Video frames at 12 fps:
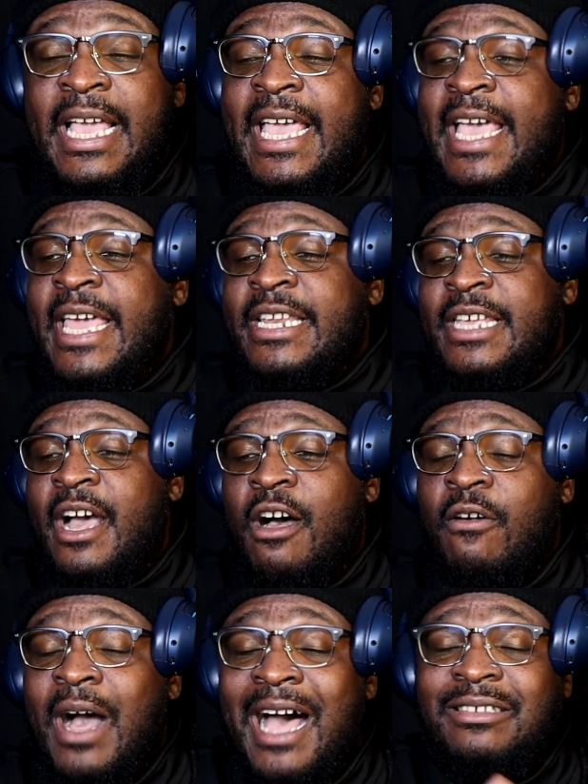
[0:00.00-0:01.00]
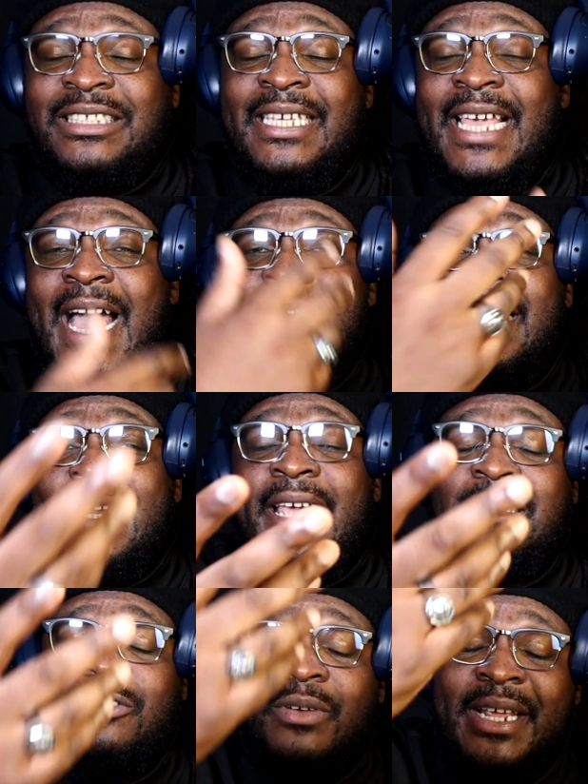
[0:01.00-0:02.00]
And, yo, I'll see y'all in the
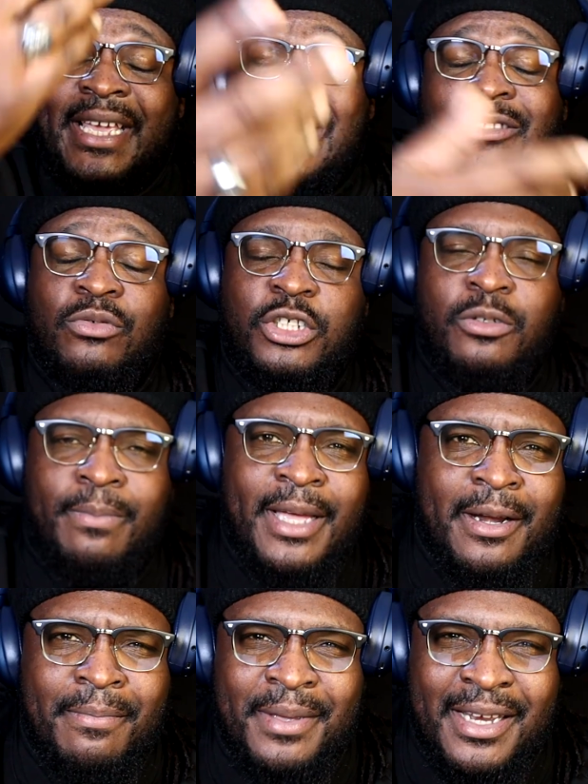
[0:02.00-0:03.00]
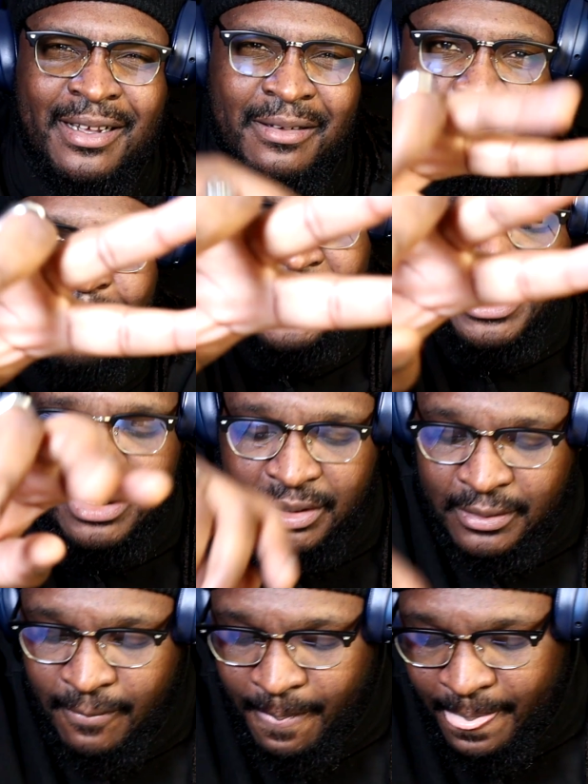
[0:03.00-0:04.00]
next one, and guess what? You better be there. Peace.